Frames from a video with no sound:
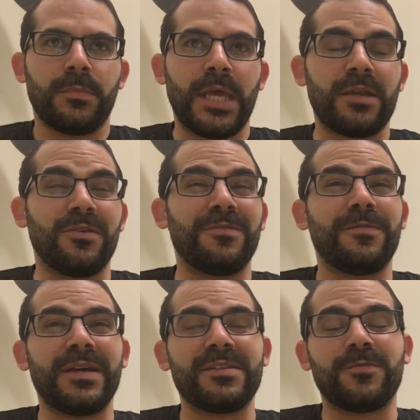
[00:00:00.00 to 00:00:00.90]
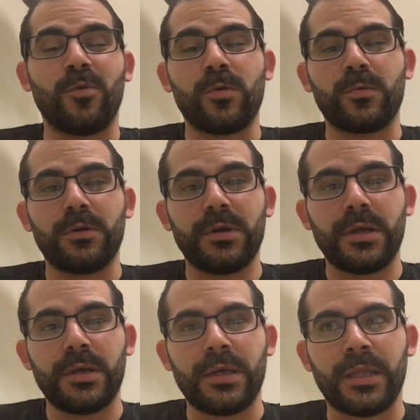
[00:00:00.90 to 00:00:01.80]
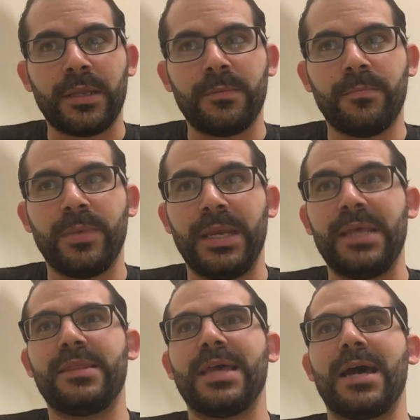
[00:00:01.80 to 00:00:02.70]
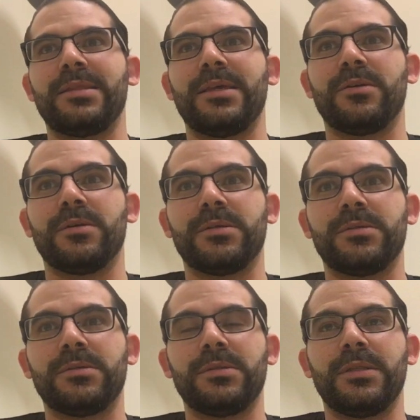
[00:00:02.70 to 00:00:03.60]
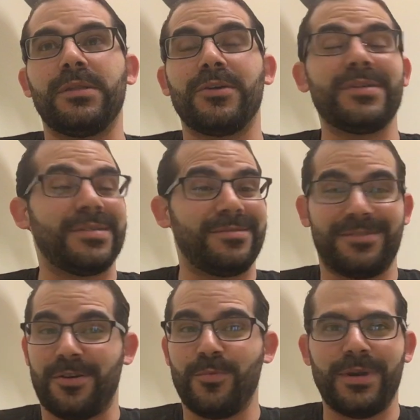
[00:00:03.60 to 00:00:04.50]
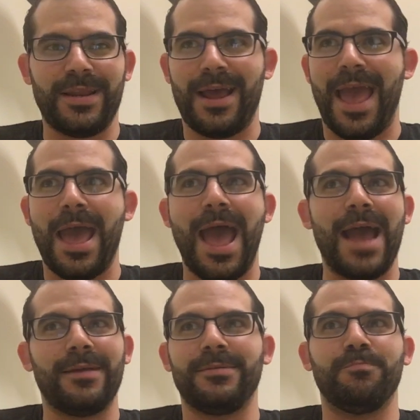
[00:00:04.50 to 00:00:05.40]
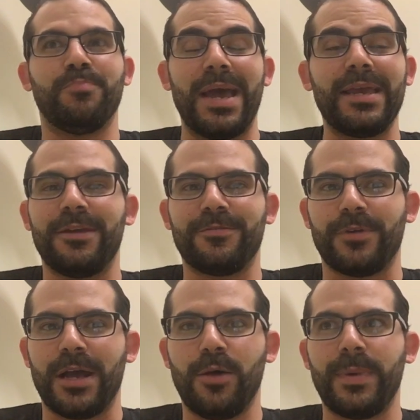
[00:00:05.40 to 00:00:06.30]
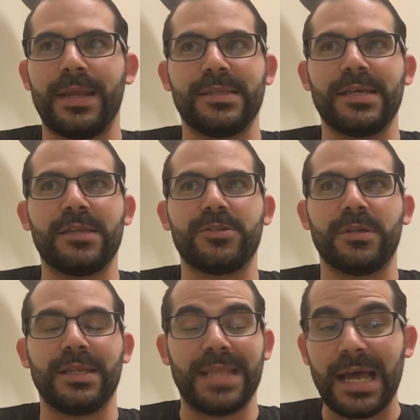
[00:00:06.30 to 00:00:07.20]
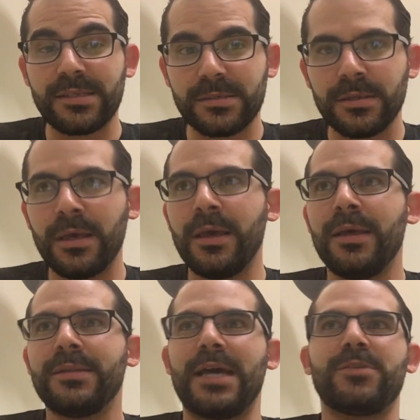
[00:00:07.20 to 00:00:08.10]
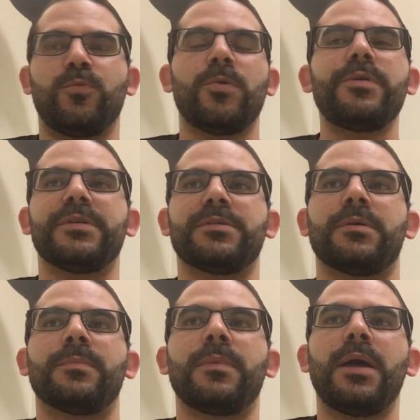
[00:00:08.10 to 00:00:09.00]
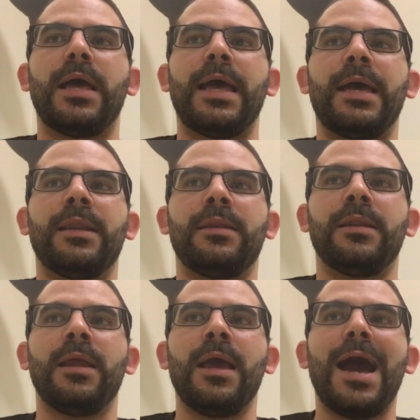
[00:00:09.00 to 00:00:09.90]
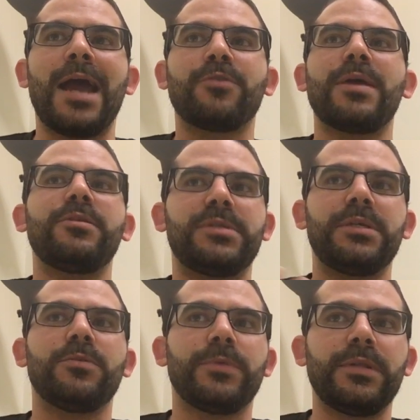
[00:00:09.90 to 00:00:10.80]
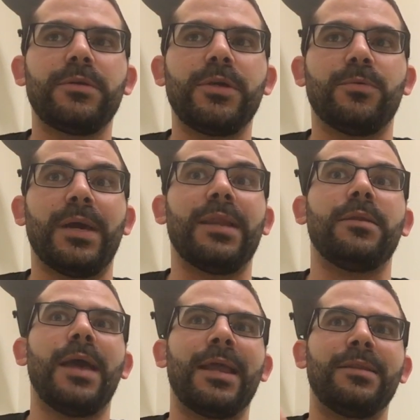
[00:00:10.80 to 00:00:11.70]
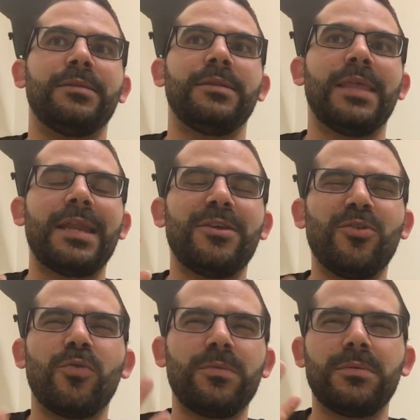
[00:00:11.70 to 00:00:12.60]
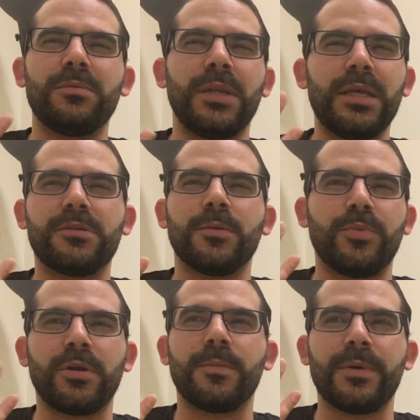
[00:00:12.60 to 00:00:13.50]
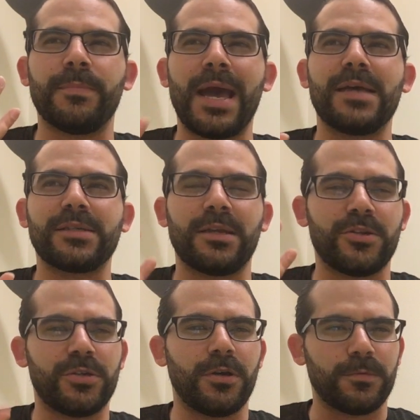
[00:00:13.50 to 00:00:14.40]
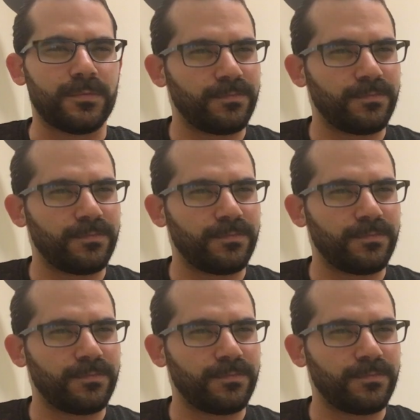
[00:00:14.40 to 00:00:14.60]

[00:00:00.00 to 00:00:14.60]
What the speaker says: that good face forward, and beneath that there's someone begging for help and attention, and that's worrisome. And I'd rather see the real you, and that you don't need to put up a mask in a show.